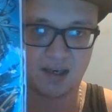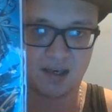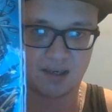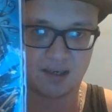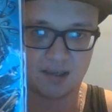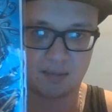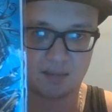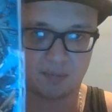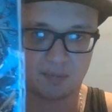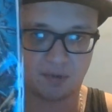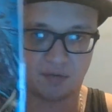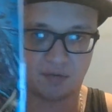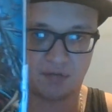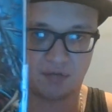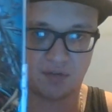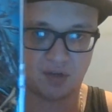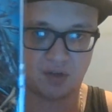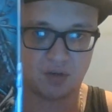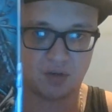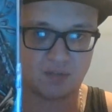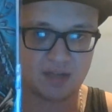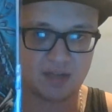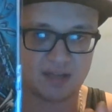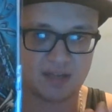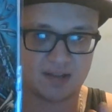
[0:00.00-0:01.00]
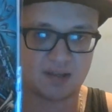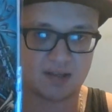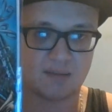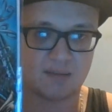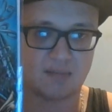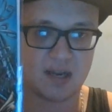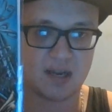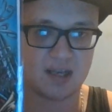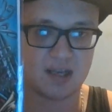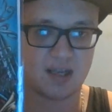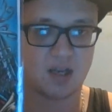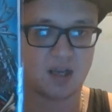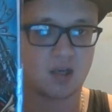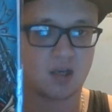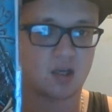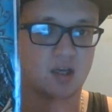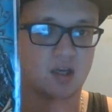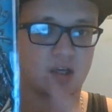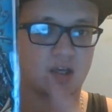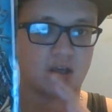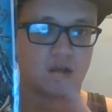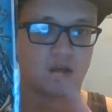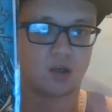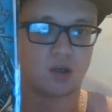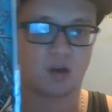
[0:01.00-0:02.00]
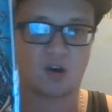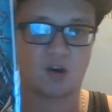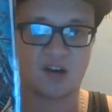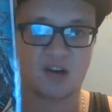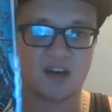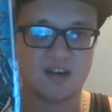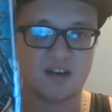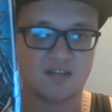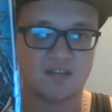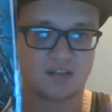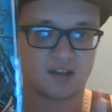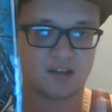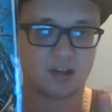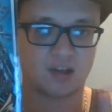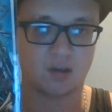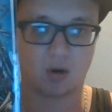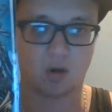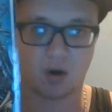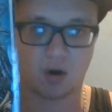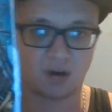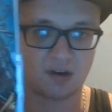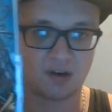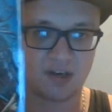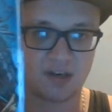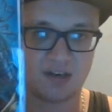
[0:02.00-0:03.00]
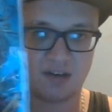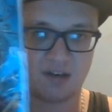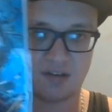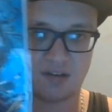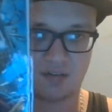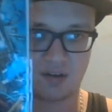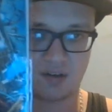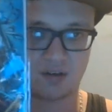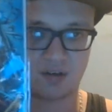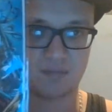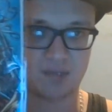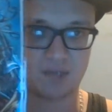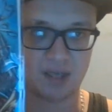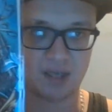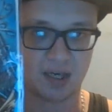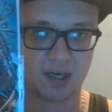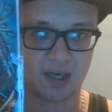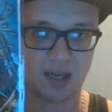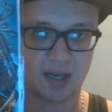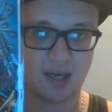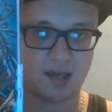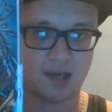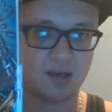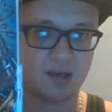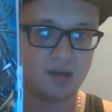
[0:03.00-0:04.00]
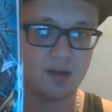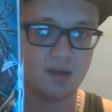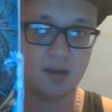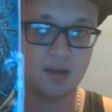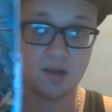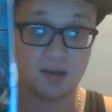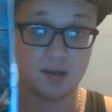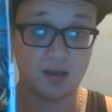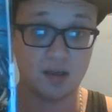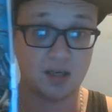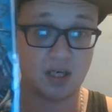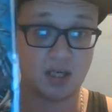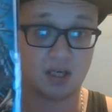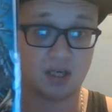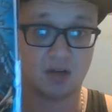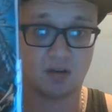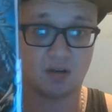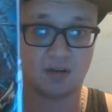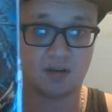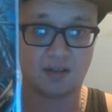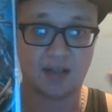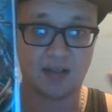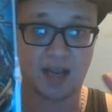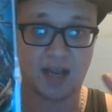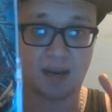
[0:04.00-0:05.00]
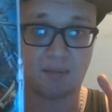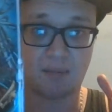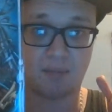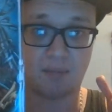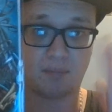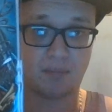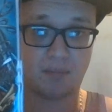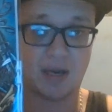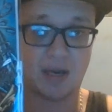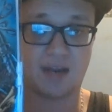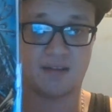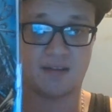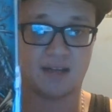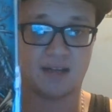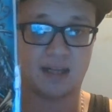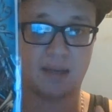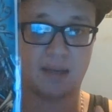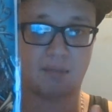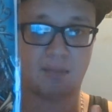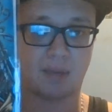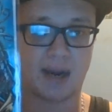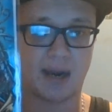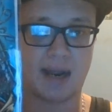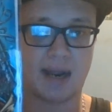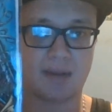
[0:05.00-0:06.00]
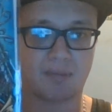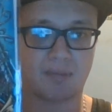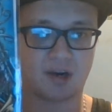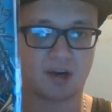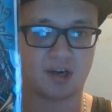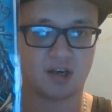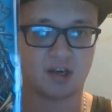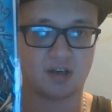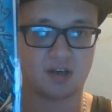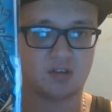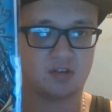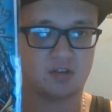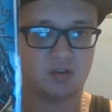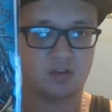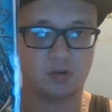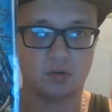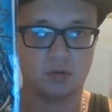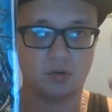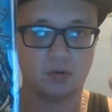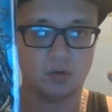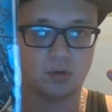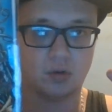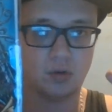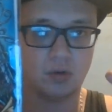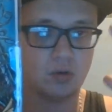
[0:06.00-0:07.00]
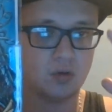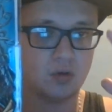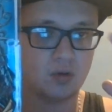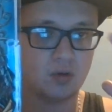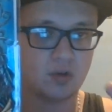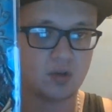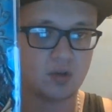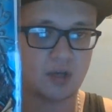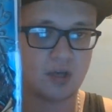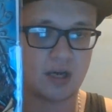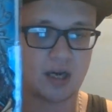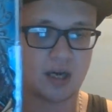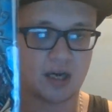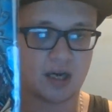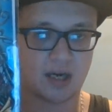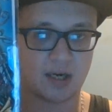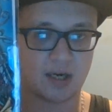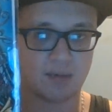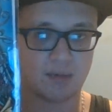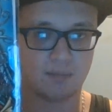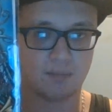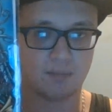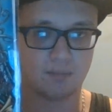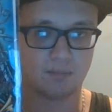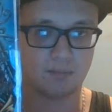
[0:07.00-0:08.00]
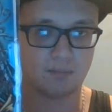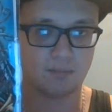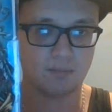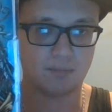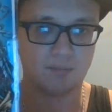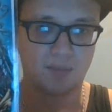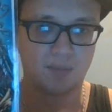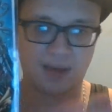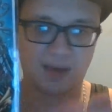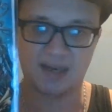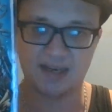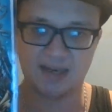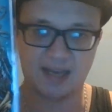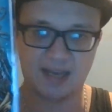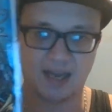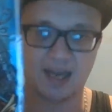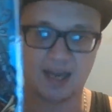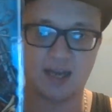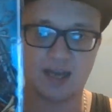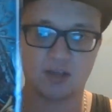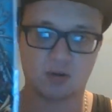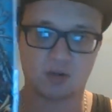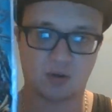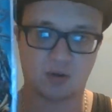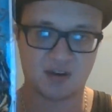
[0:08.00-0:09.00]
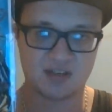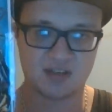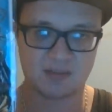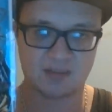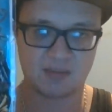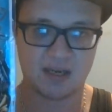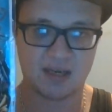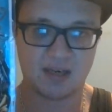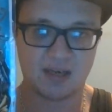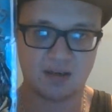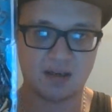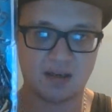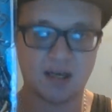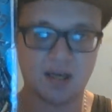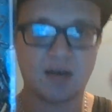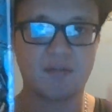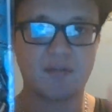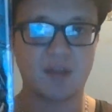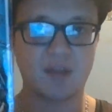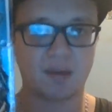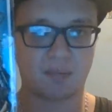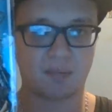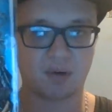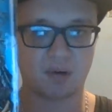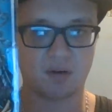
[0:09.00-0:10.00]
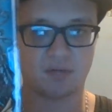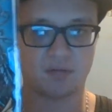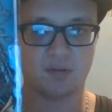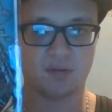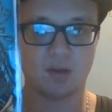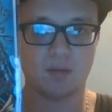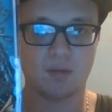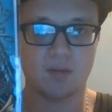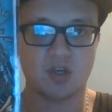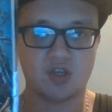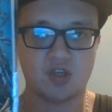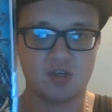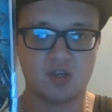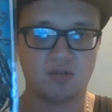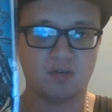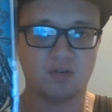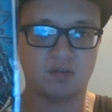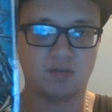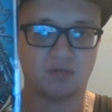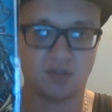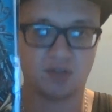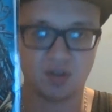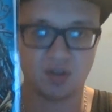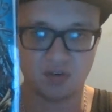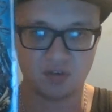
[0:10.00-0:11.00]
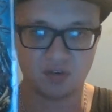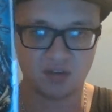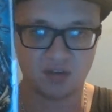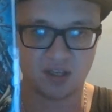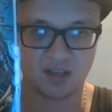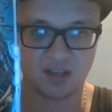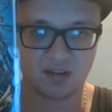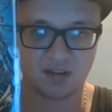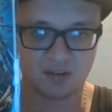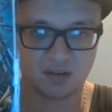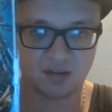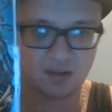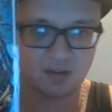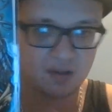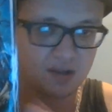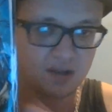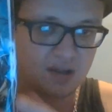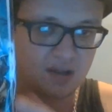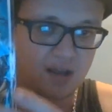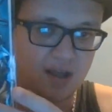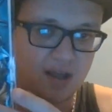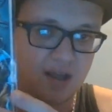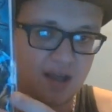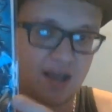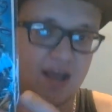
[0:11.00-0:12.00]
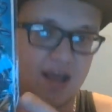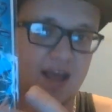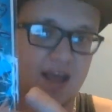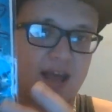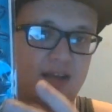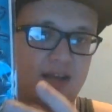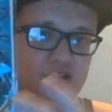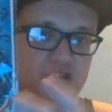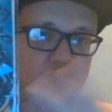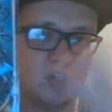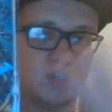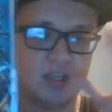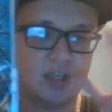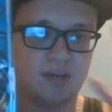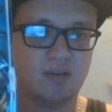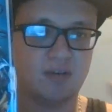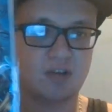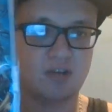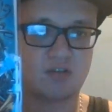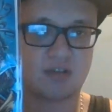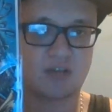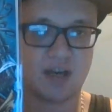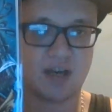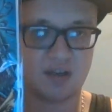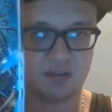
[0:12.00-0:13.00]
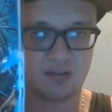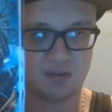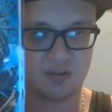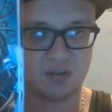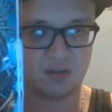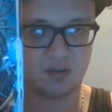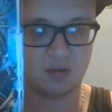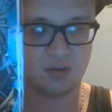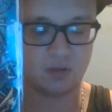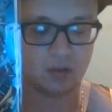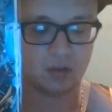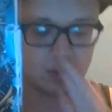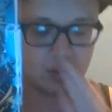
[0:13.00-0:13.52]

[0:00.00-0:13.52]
a perfume that they're making called Glorious Glory something, and you know they basically bribe her to um, be like an endorsement of their perfume, and she refuses, and she even tries to